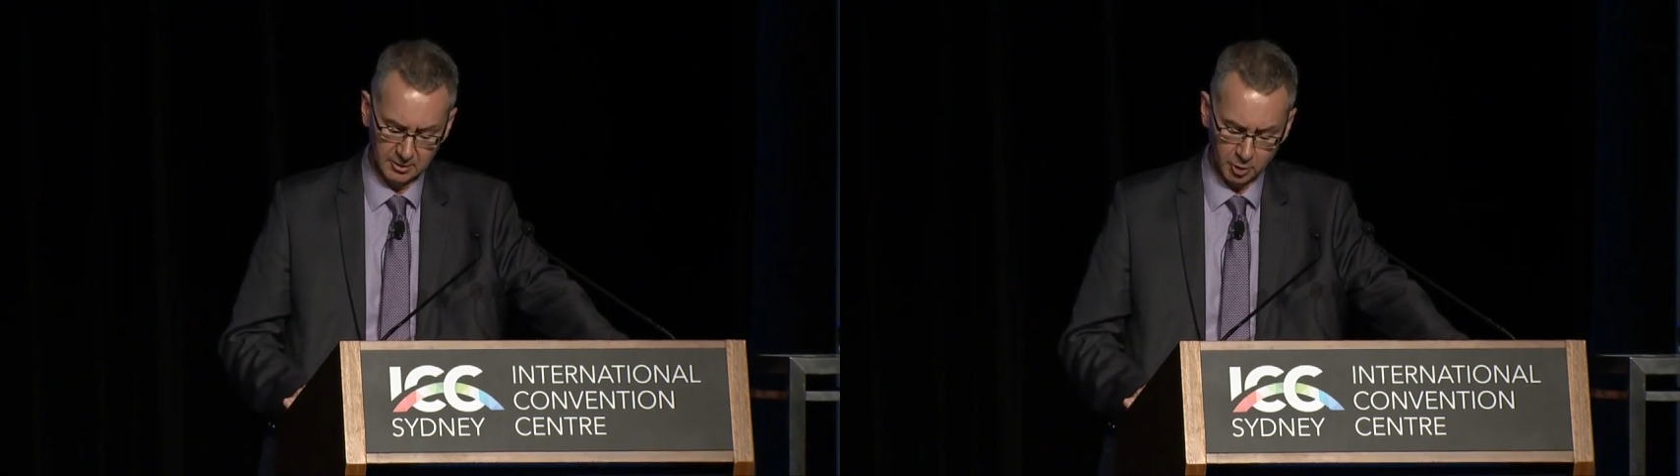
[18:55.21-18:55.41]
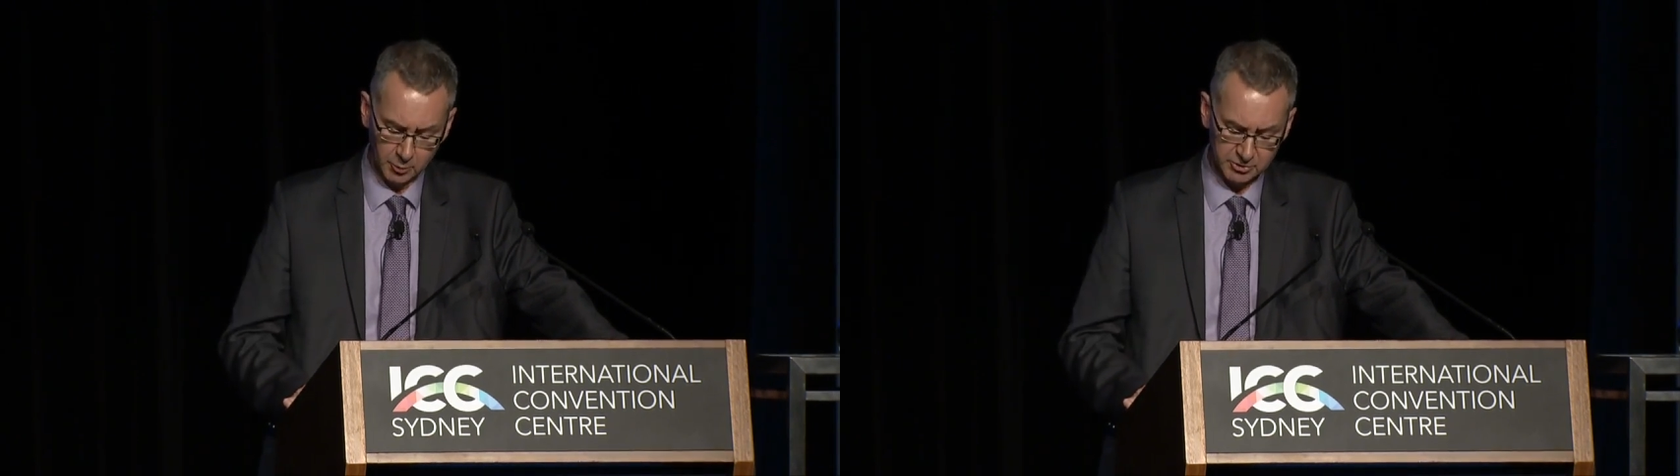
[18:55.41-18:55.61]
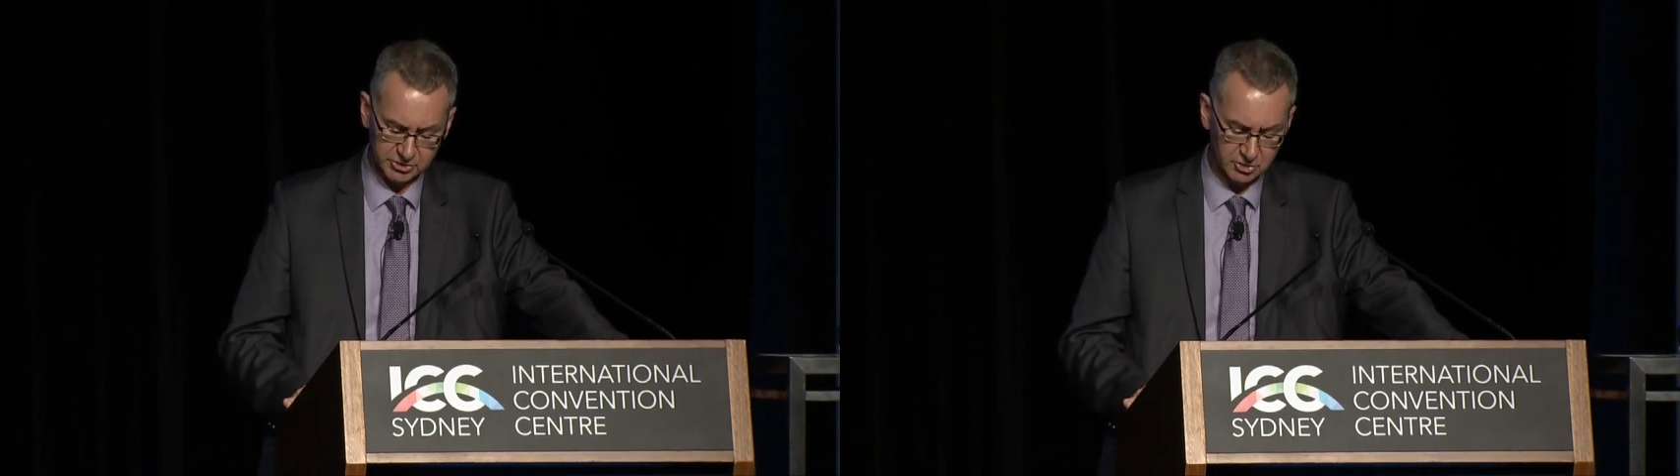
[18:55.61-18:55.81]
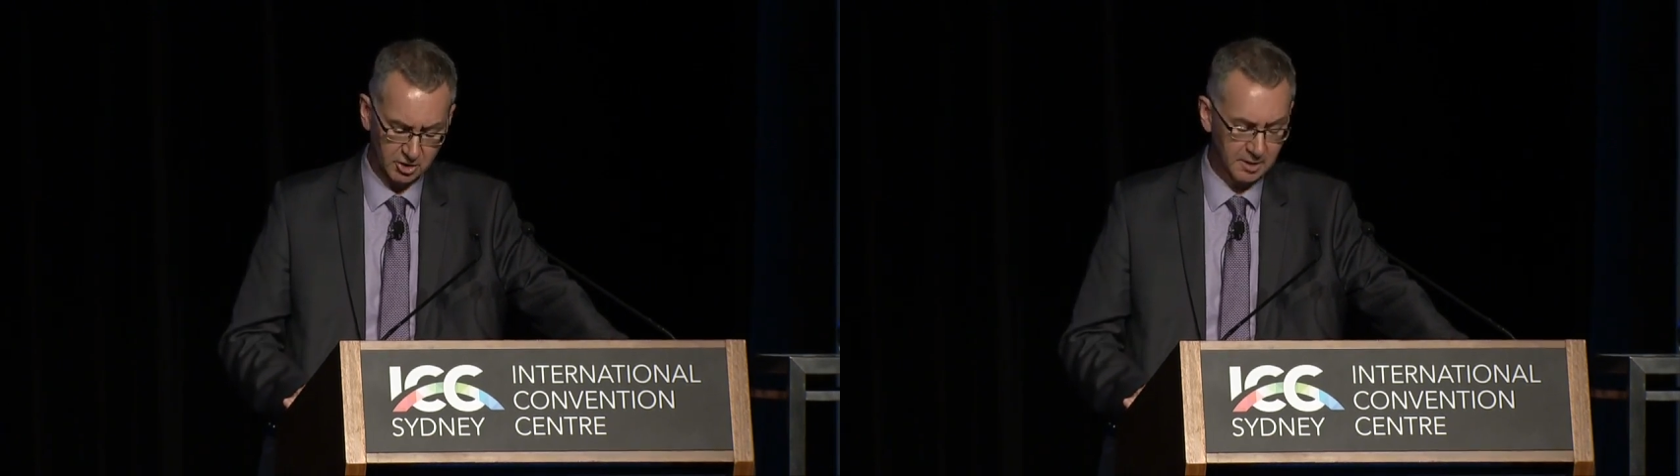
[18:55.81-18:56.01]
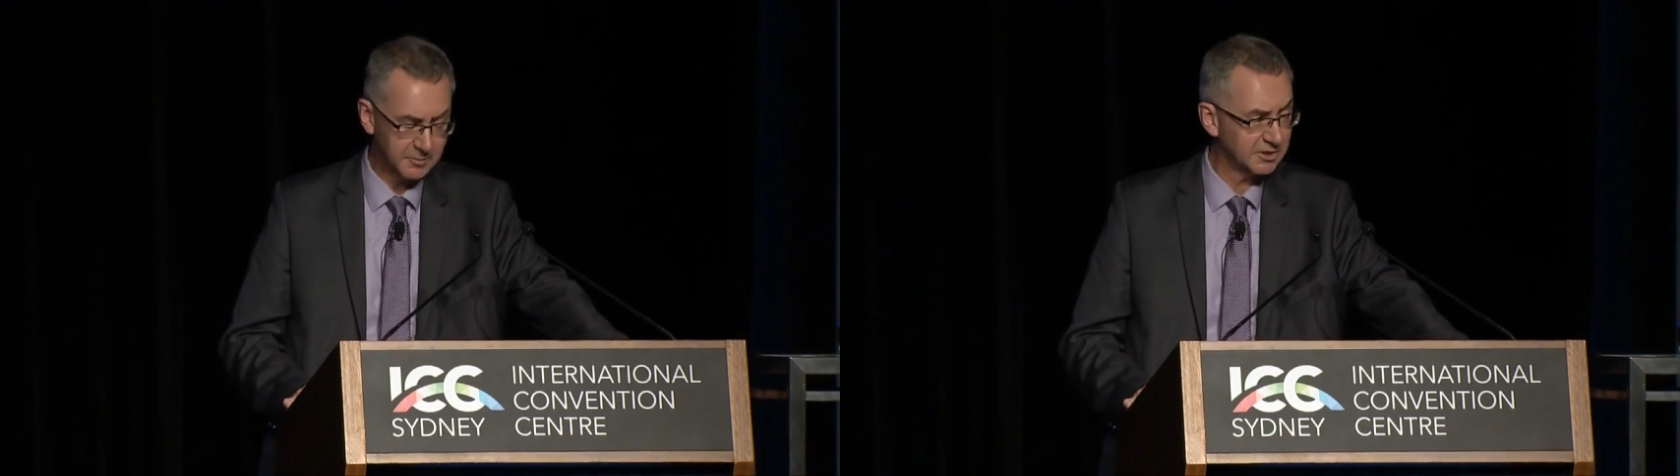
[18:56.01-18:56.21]
or
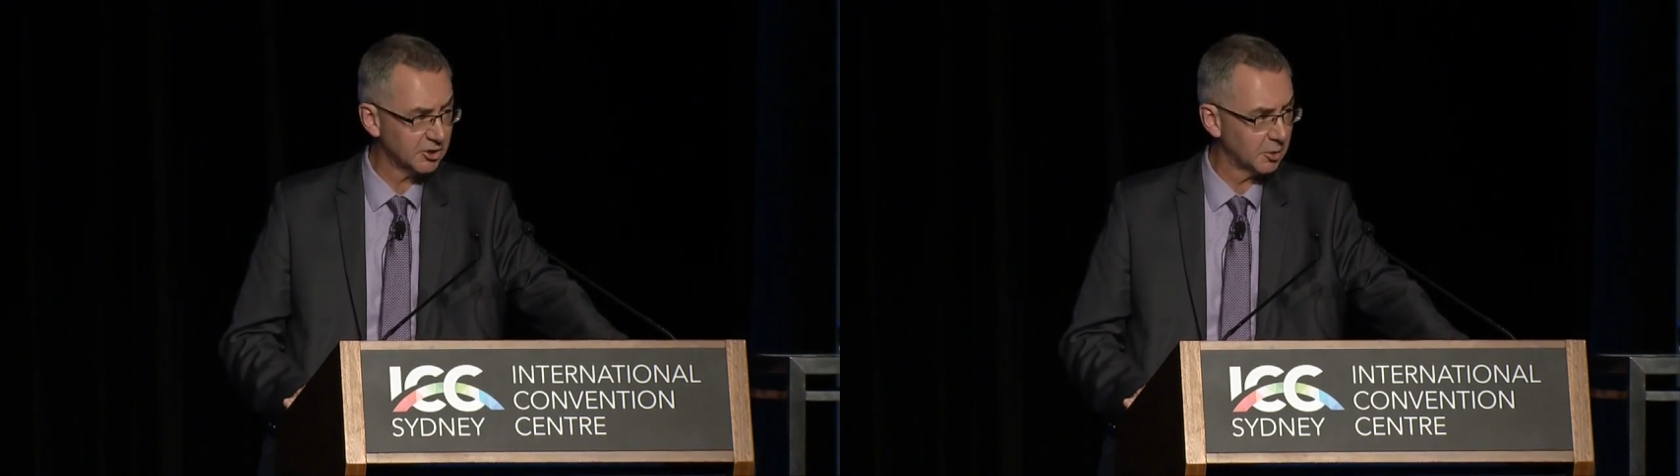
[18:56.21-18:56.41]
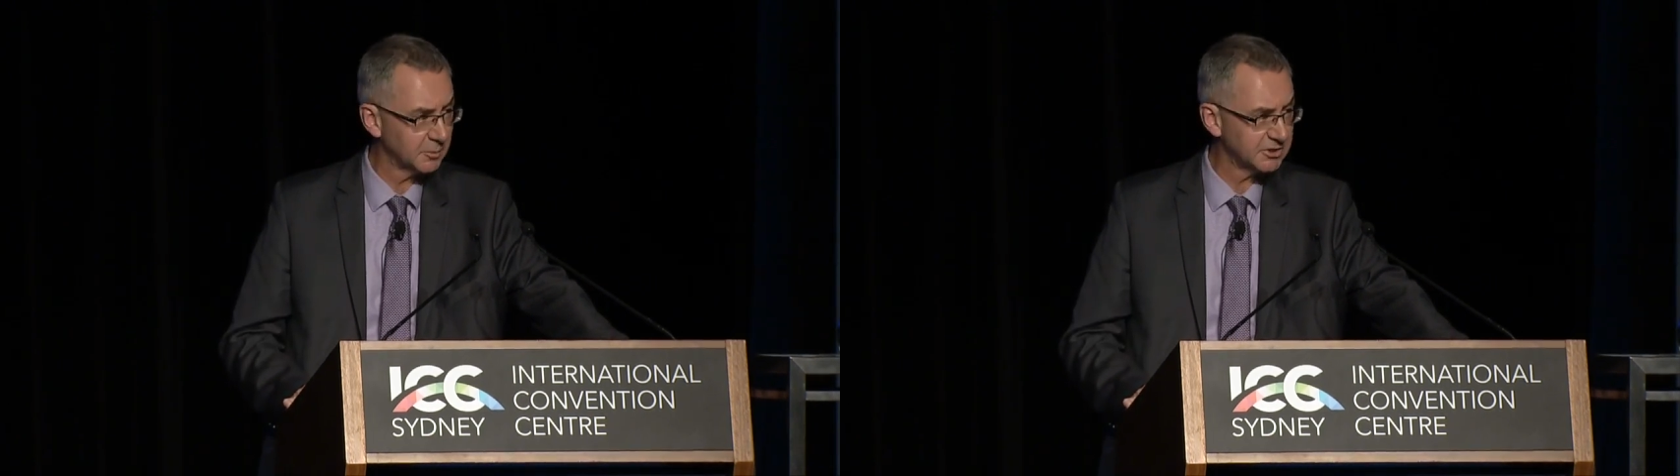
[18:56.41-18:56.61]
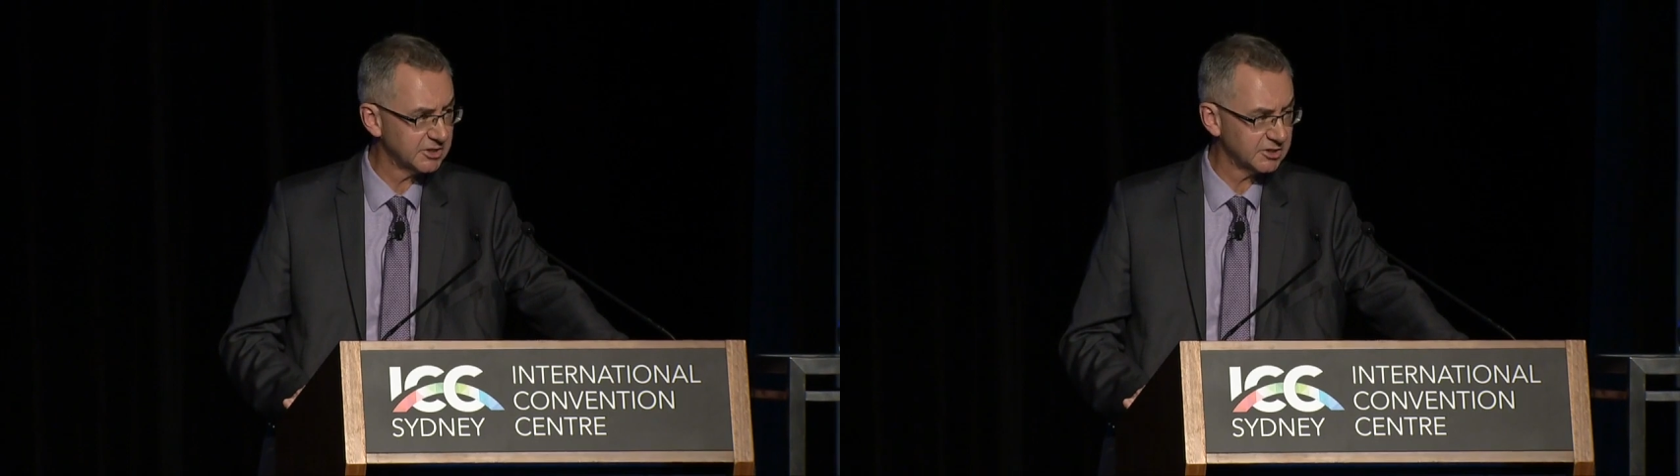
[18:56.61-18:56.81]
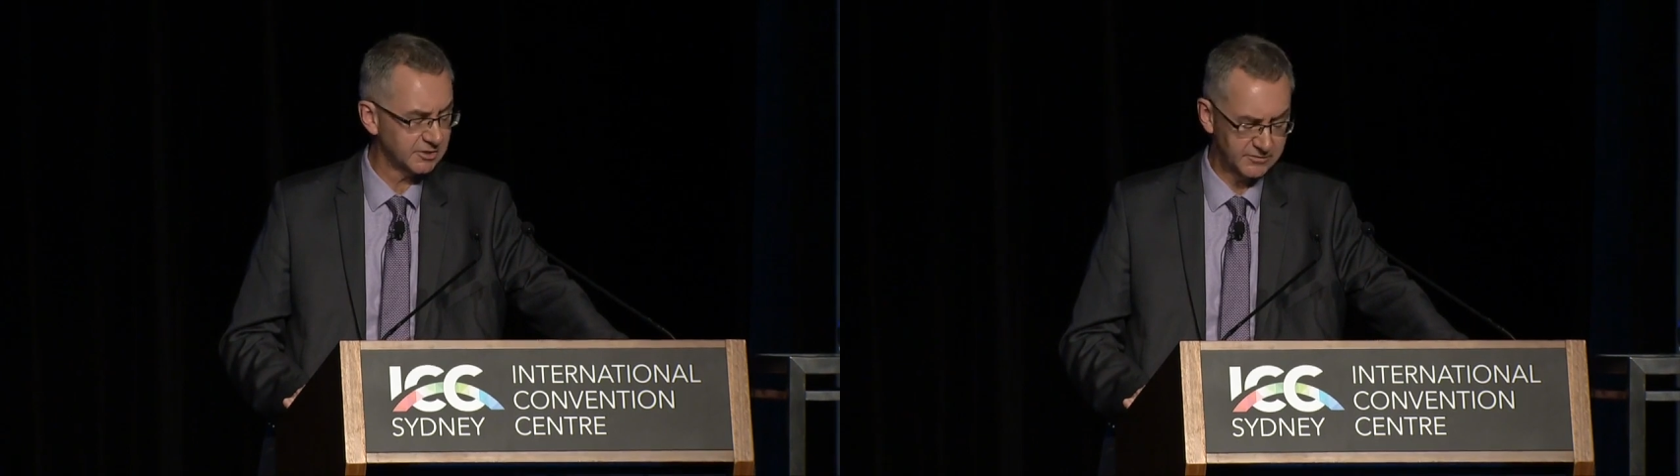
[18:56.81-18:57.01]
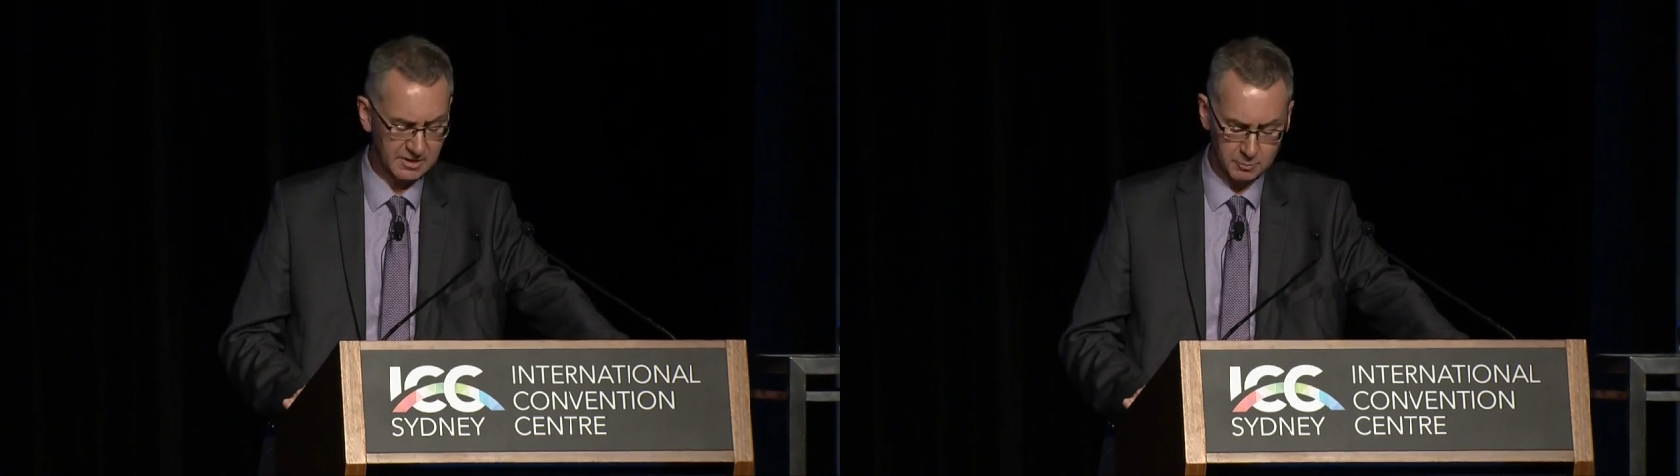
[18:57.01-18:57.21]
prescribing the composition
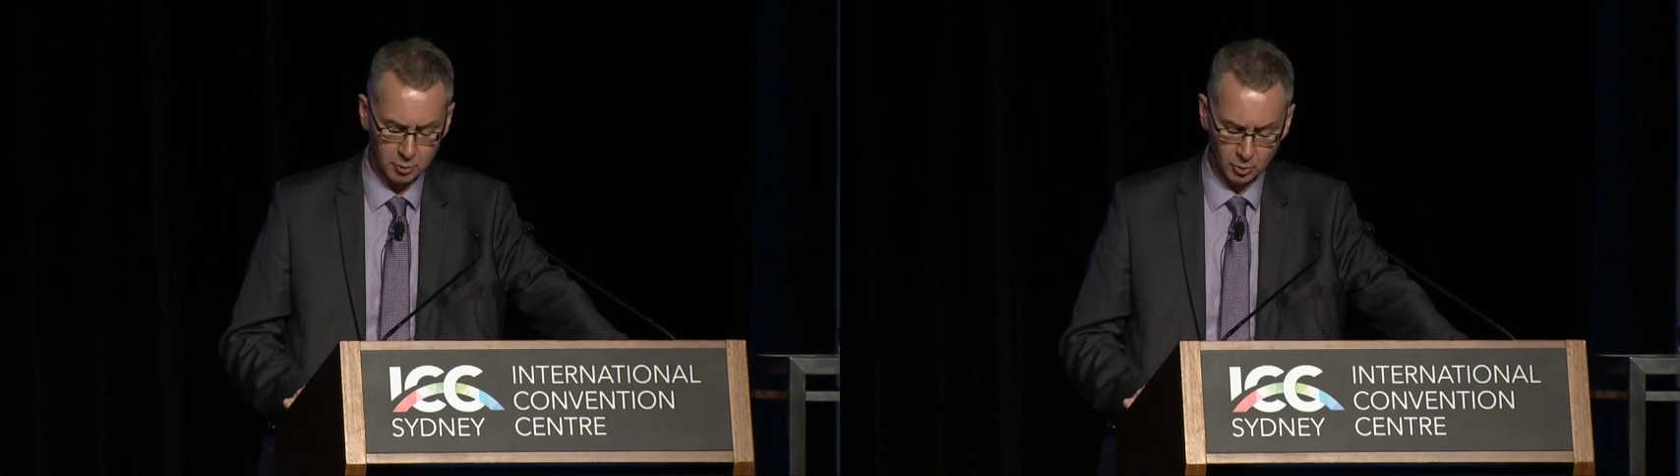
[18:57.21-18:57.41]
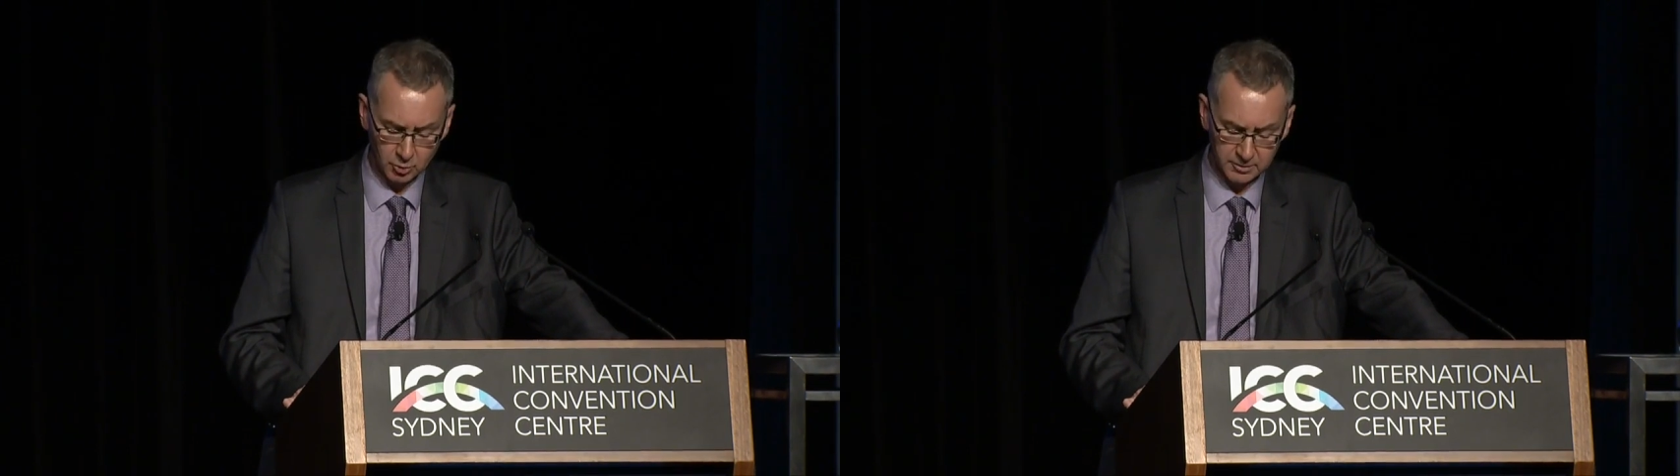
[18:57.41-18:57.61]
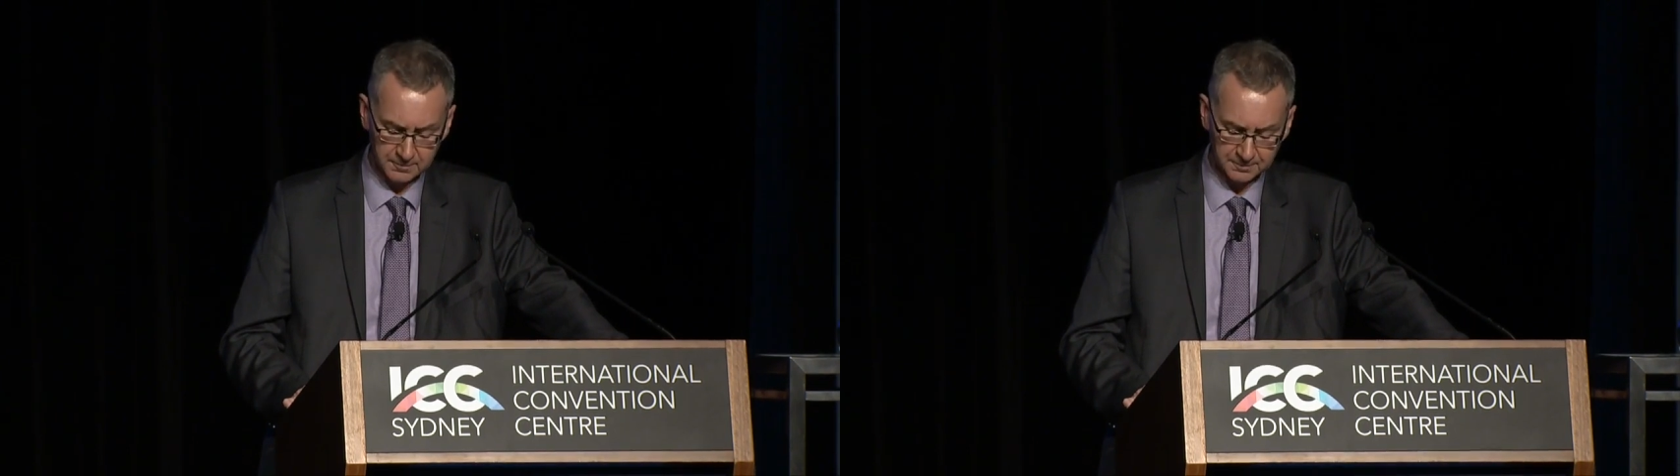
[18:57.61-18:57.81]
of their board.